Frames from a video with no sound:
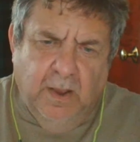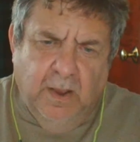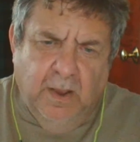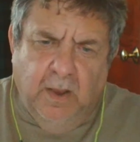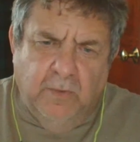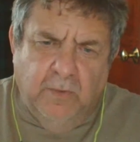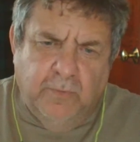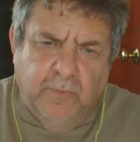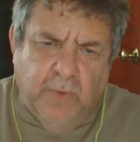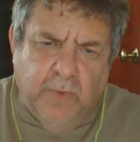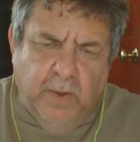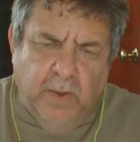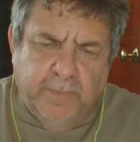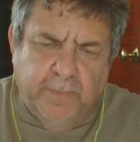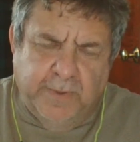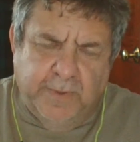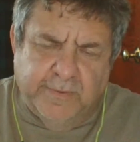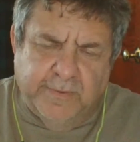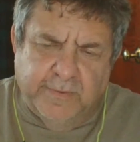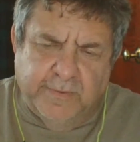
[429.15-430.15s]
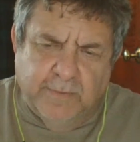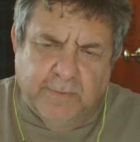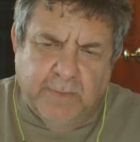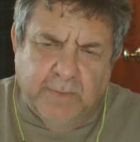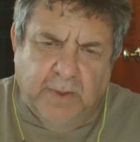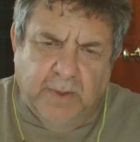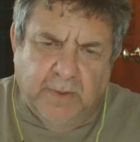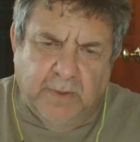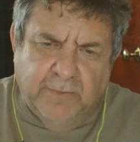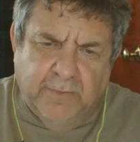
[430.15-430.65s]
of pieces of
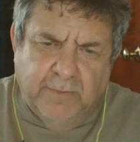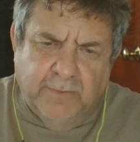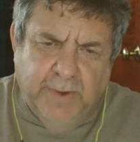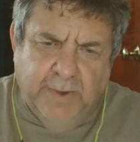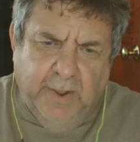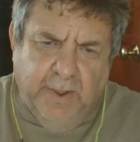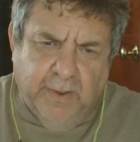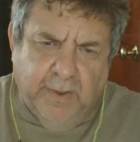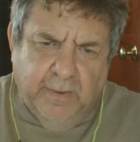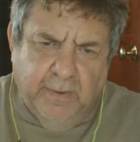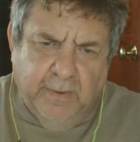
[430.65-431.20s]
mail every day?